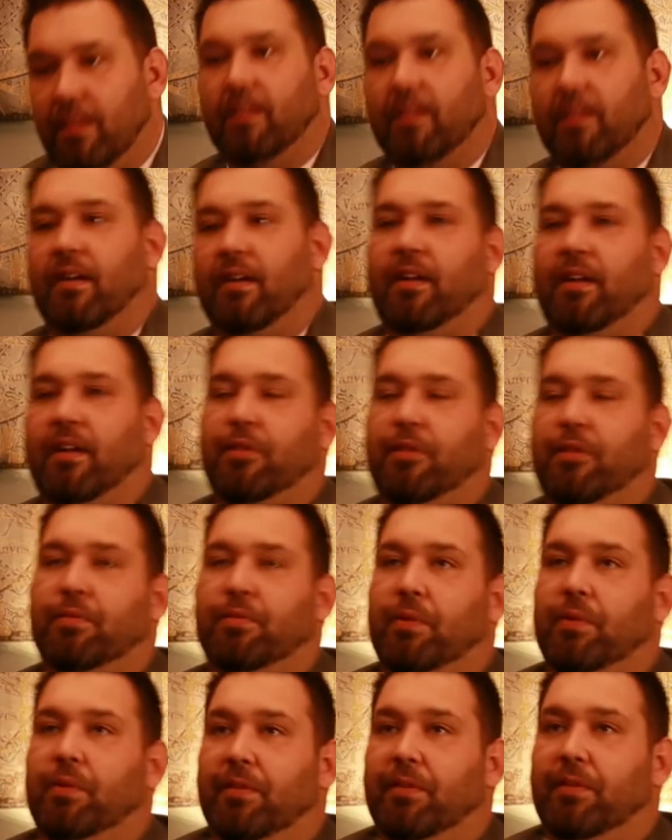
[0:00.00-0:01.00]
uh,
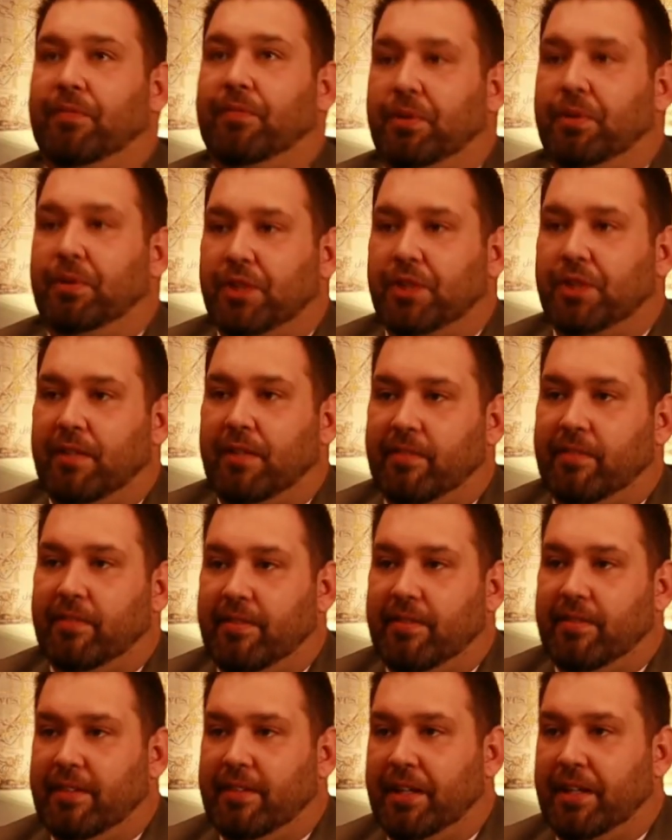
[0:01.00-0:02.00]
through confusion as
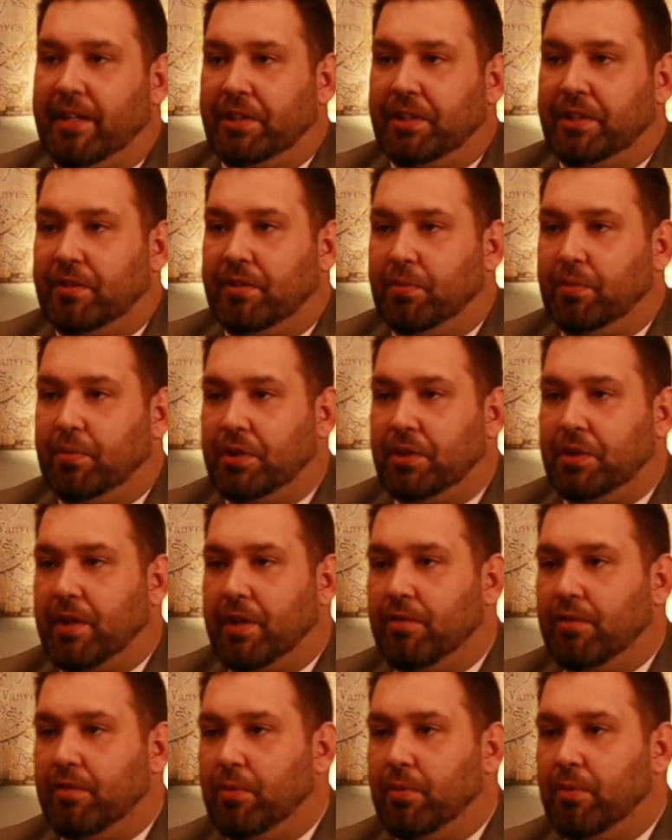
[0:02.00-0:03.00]
listing agents, we try
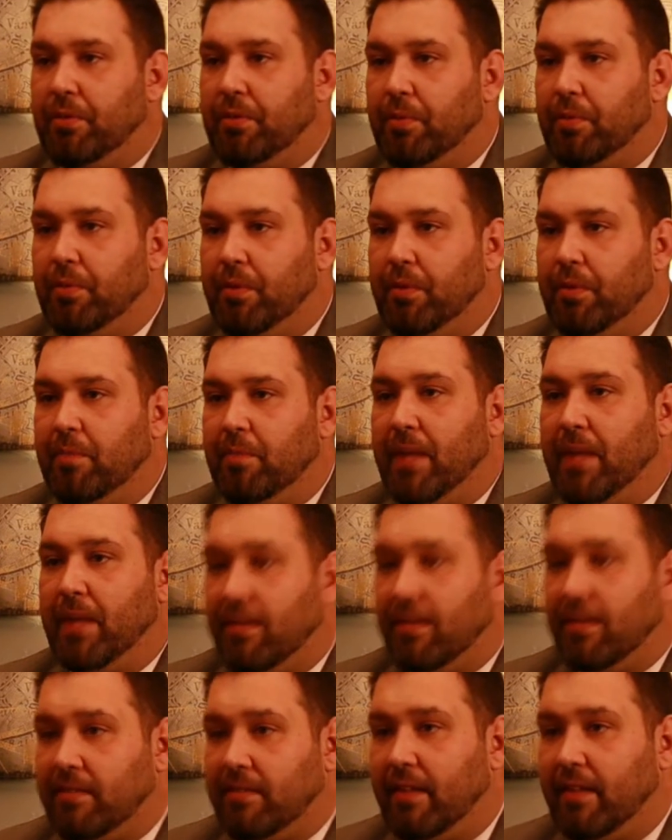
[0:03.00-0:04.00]
to sort through the
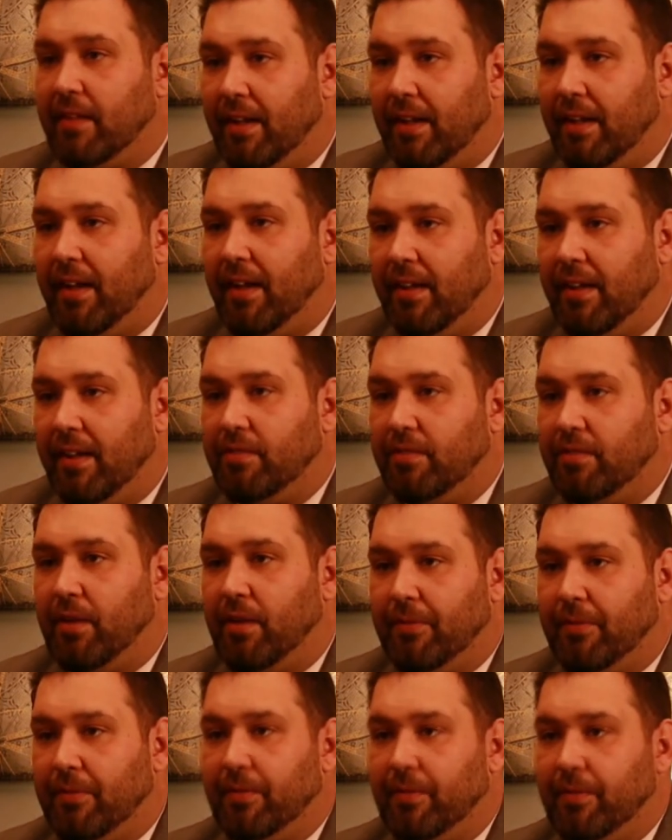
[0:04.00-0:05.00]
best and highest
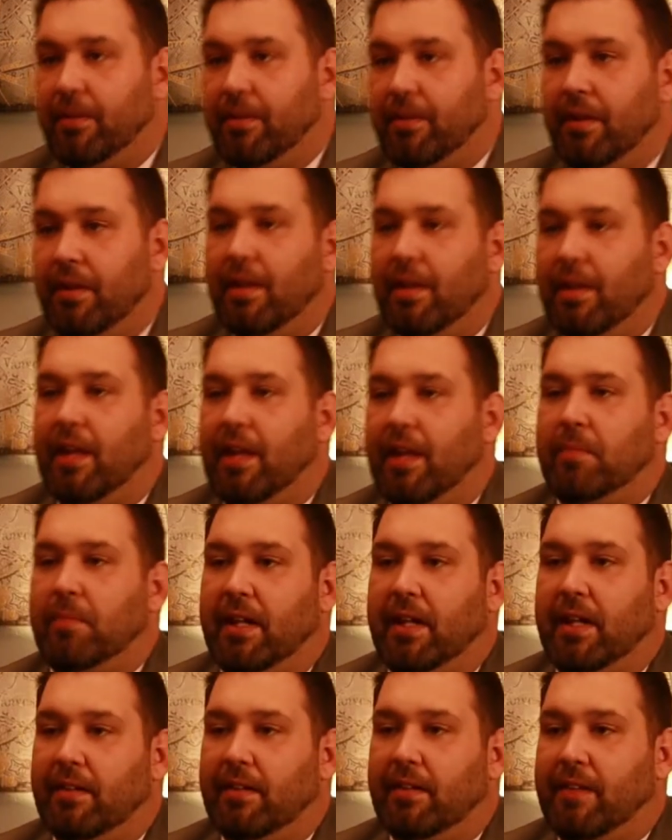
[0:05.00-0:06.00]
offer. And
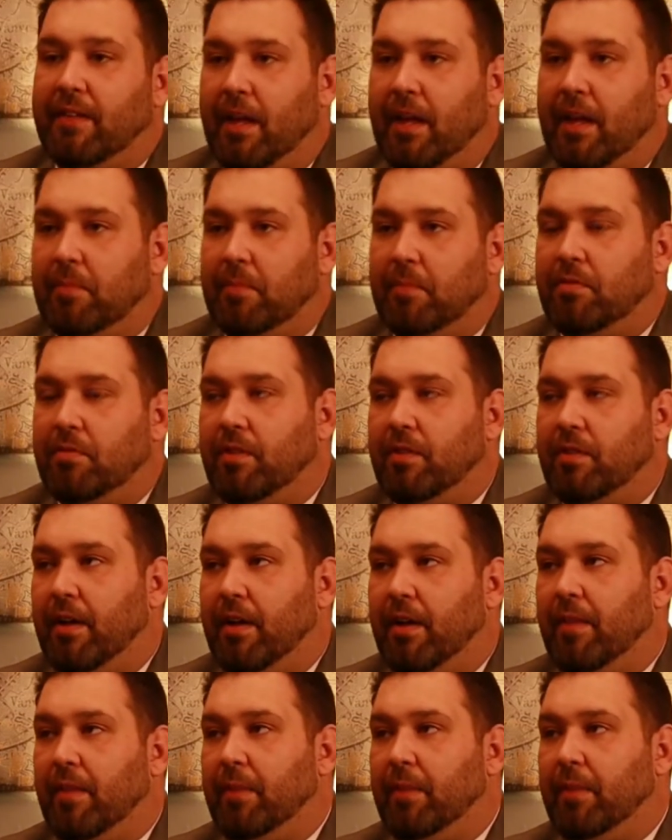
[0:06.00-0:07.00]
many a times,
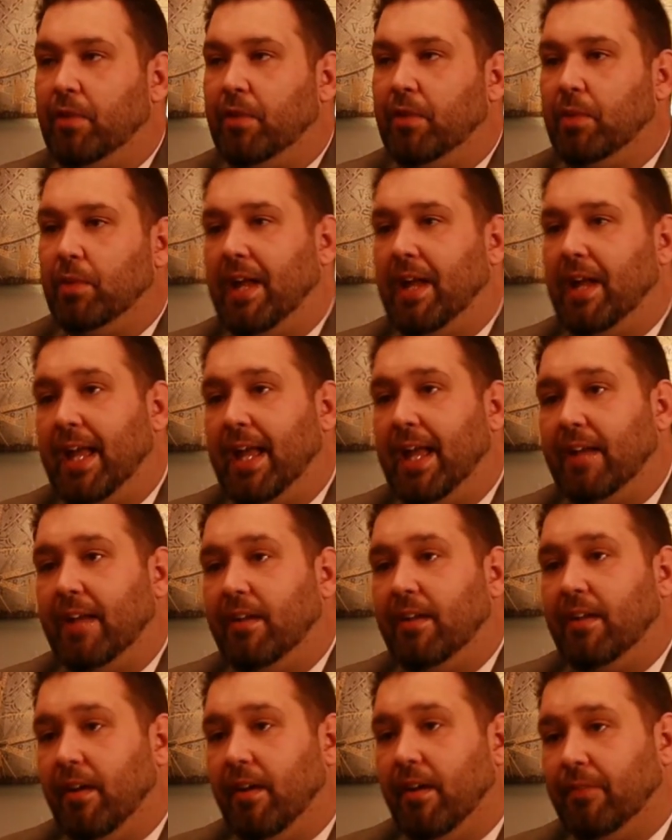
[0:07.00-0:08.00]
uh, because we're
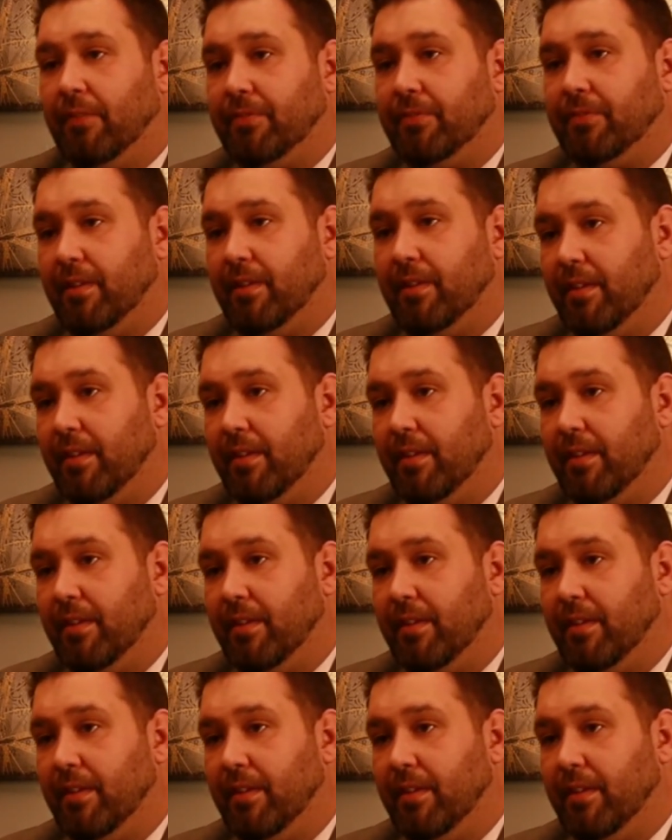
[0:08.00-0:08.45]
handcuffed